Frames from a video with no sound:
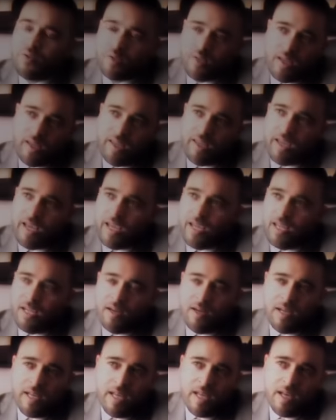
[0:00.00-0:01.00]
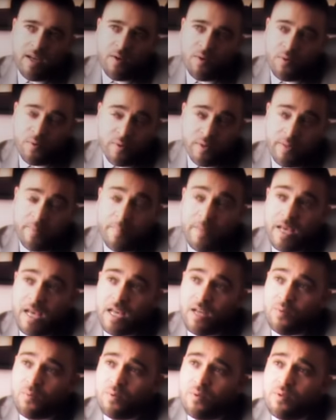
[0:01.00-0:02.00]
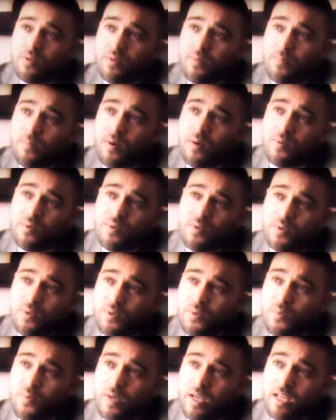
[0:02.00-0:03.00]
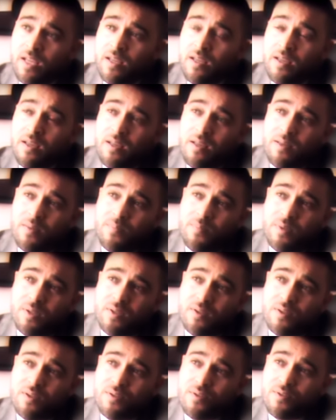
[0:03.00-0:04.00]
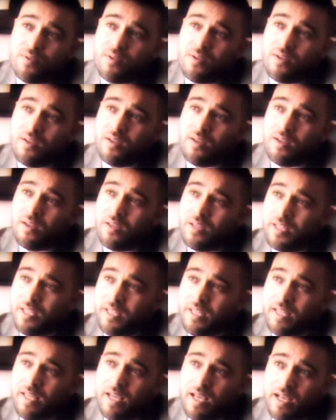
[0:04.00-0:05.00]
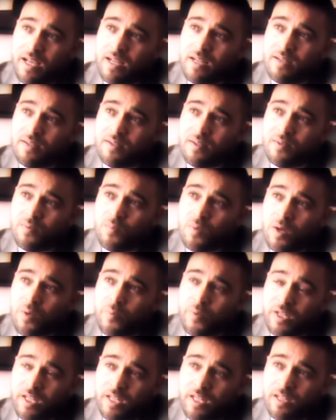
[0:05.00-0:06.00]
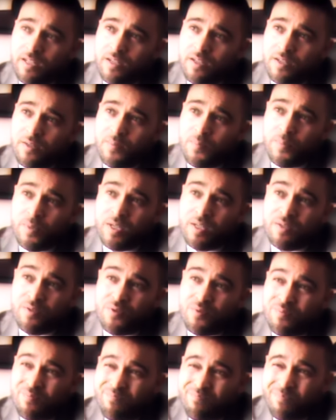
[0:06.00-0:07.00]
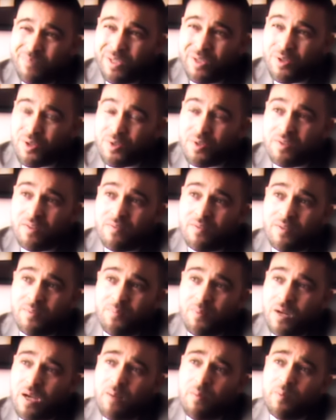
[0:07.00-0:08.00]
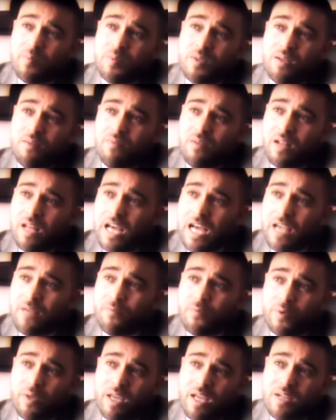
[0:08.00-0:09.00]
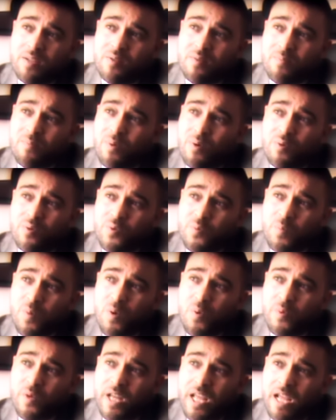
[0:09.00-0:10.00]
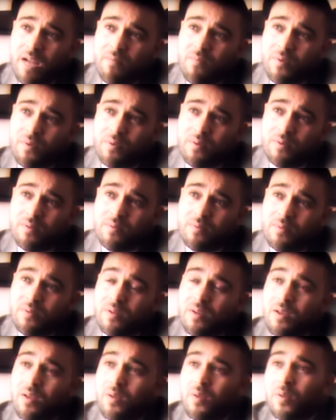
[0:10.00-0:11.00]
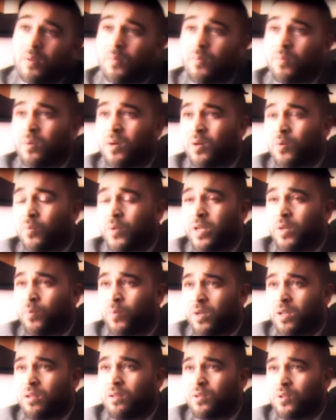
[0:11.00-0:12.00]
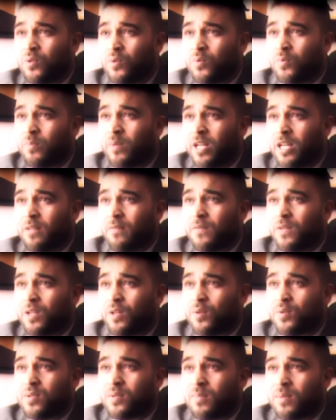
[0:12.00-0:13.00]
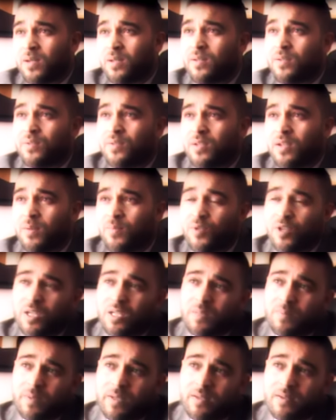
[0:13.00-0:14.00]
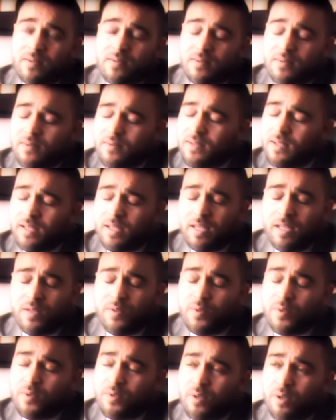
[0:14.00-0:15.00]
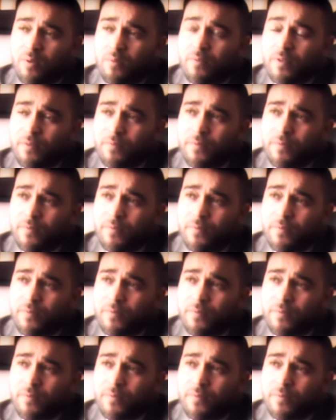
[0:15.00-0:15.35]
Seke, or the man, was supposed to do it, because he had what we needed, but because of the problems of life, we had to postpone everything. But we will do many videos about this subject, because it's the key to solve